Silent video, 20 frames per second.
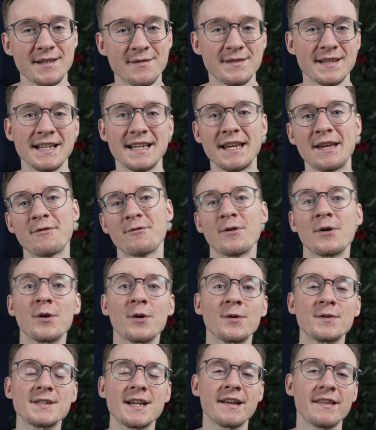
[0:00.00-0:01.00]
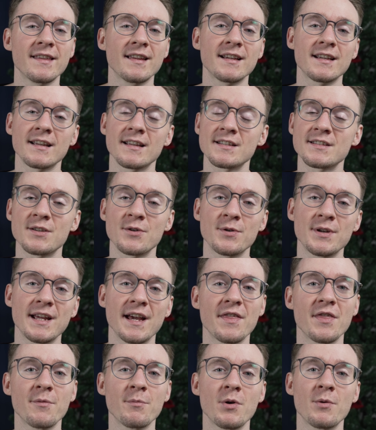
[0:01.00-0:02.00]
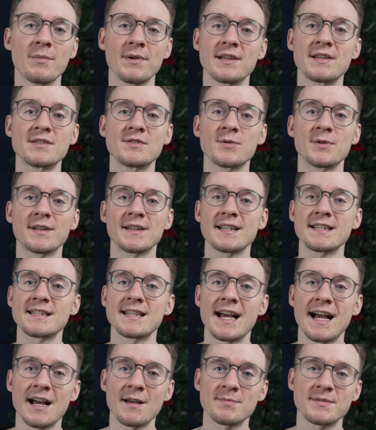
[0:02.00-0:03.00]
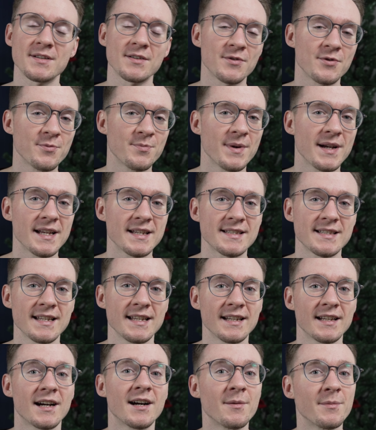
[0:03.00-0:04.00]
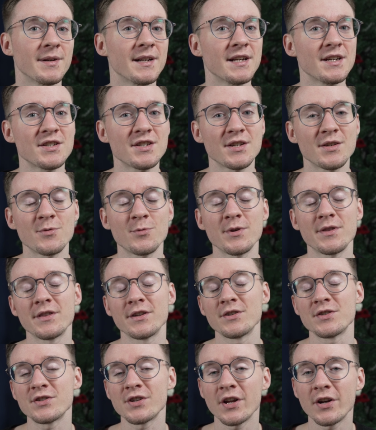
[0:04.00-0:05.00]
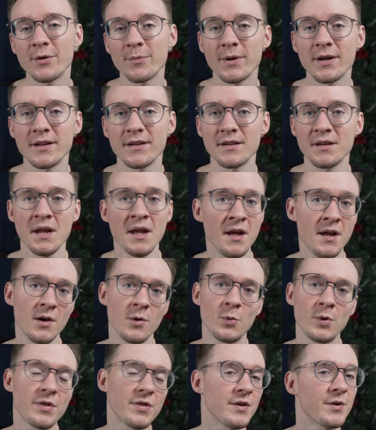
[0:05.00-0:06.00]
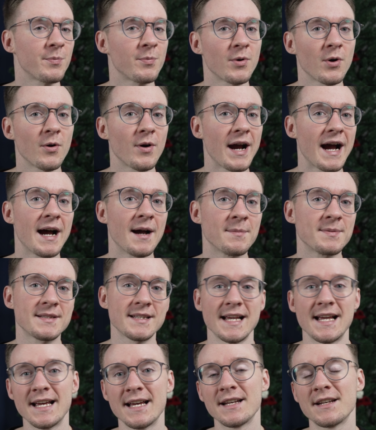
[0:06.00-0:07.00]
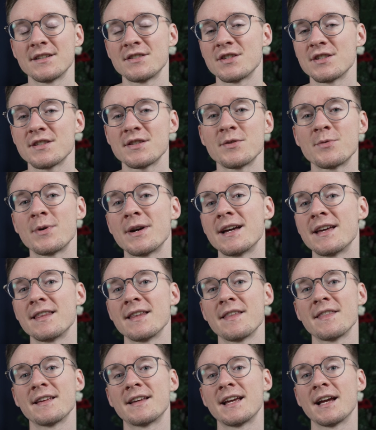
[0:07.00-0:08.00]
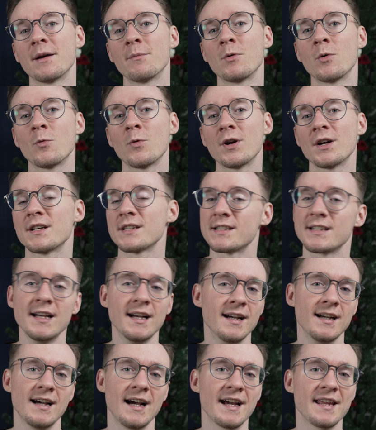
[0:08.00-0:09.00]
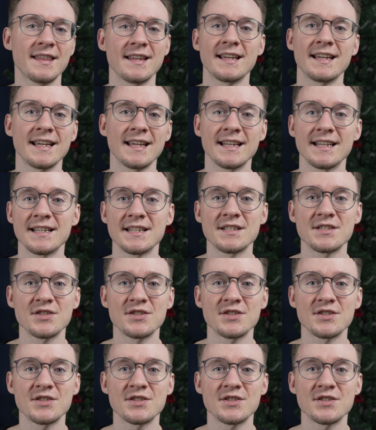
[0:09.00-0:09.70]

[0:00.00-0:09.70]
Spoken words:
of taking photos. I think Sony at the moment is doing this the absolute best in combination with their shutter button, with their Pro apps, and just the way that the camera works. I think it is